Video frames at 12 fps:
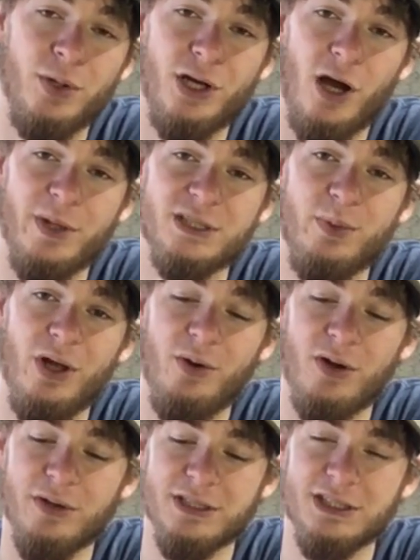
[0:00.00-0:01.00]
in the comments below,
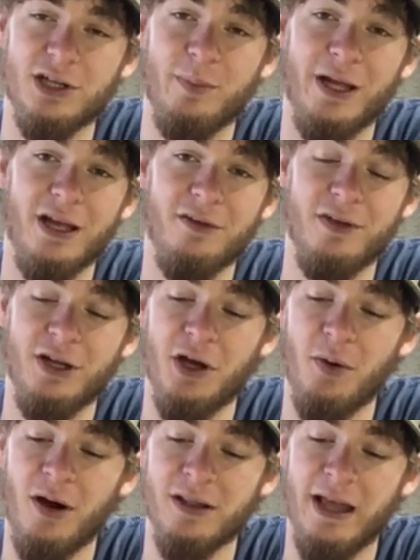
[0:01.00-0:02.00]
and I'll consider making a video
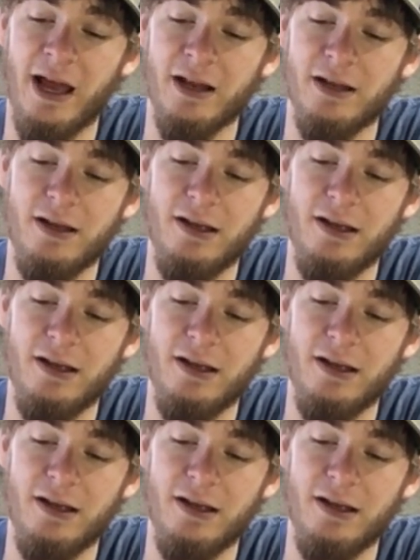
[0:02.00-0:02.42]
on that